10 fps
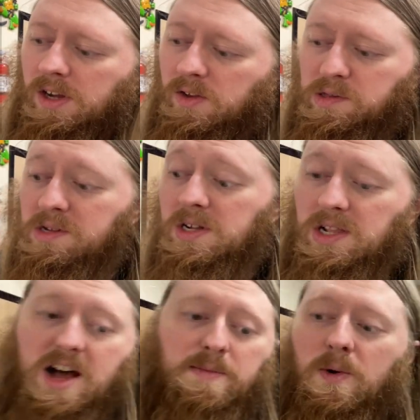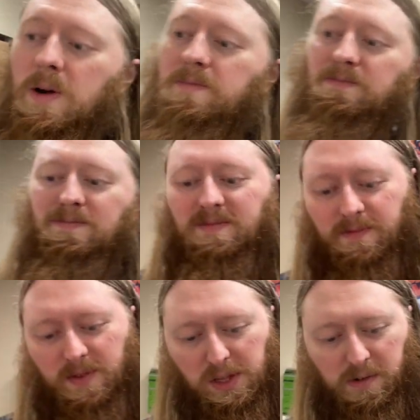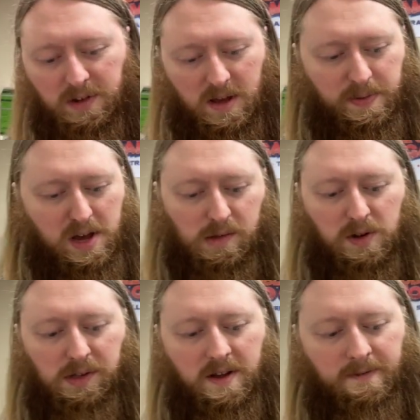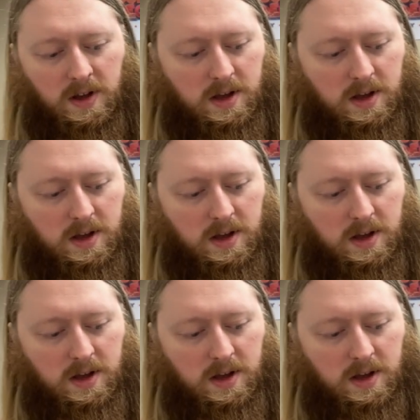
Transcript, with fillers: There's still a lot more at least for the PS1 stuff.